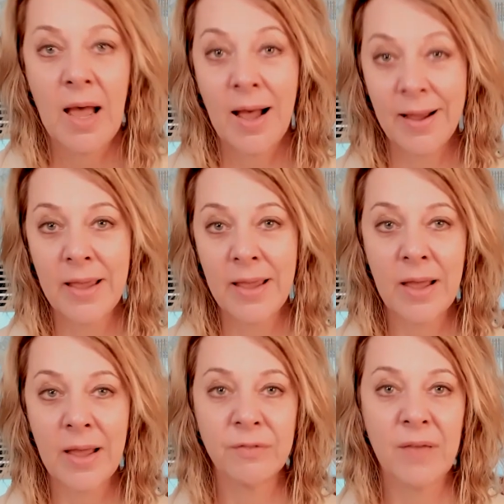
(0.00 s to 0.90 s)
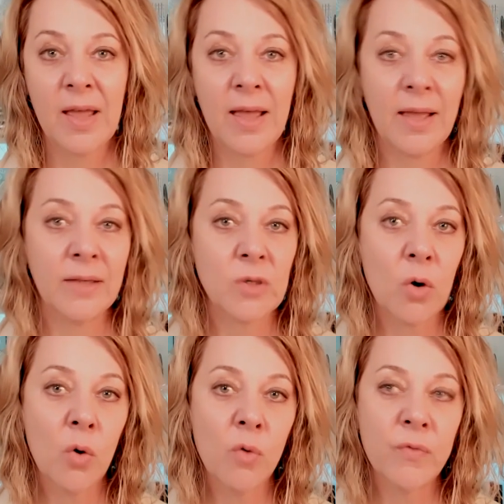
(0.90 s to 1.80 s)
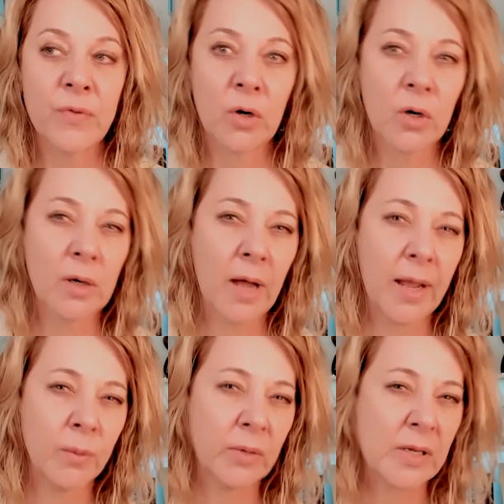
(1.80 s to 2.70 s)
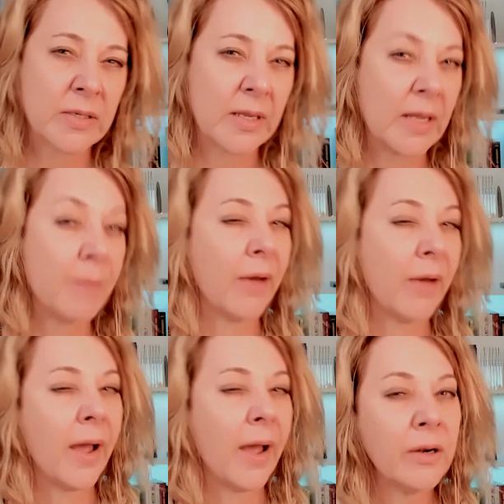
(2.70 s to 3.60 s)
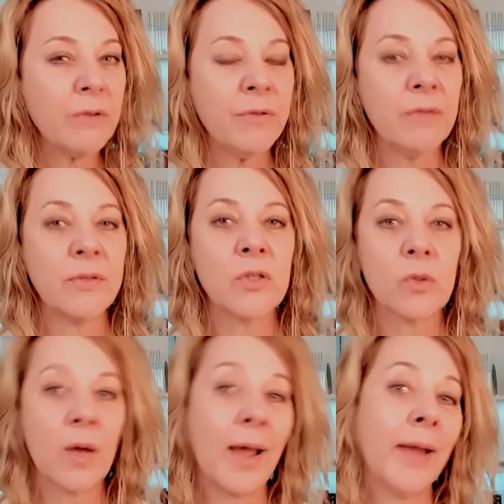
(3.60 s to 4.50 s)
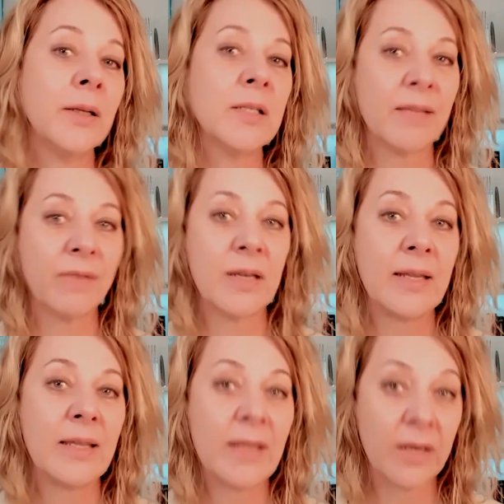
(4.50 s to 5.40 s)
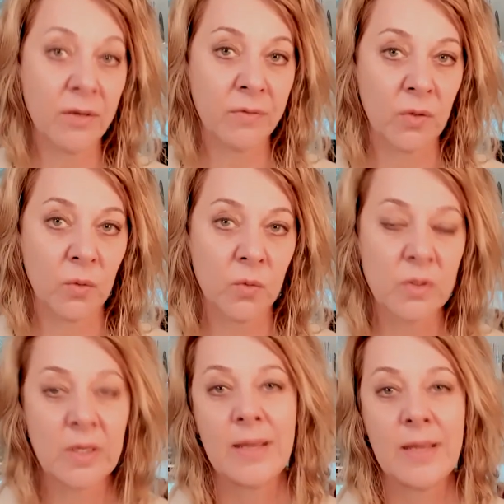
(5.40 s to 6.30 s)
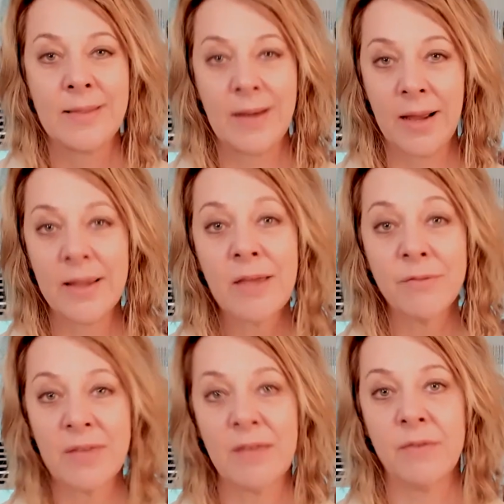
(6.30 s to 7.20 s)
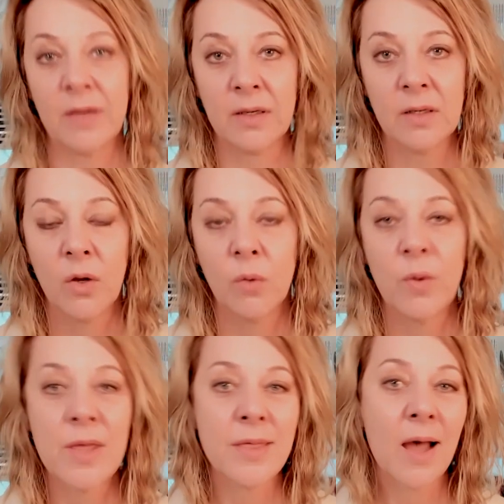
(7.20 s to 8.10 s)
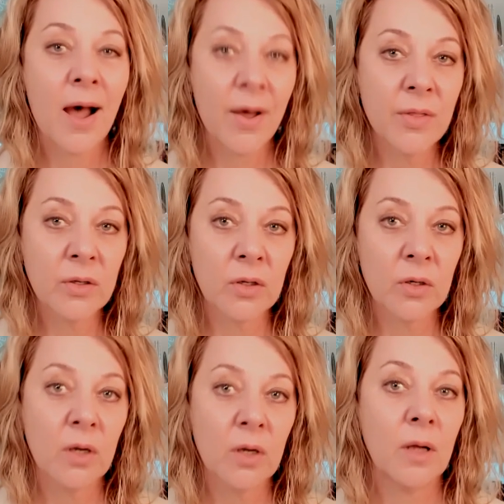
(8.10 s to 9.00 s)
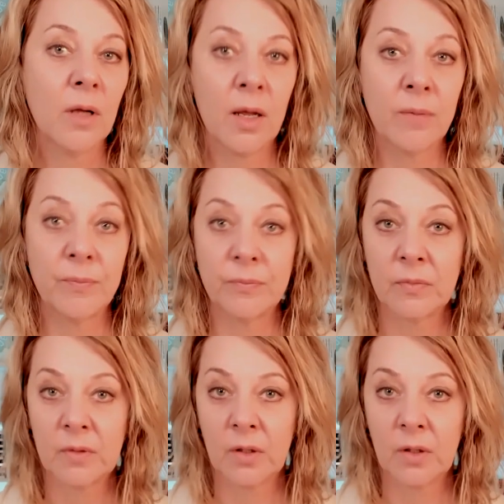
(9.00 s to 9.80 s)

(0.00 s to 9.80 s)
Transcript: I have had over, I want to say, about 150 to 170 interviews that I have given with other um,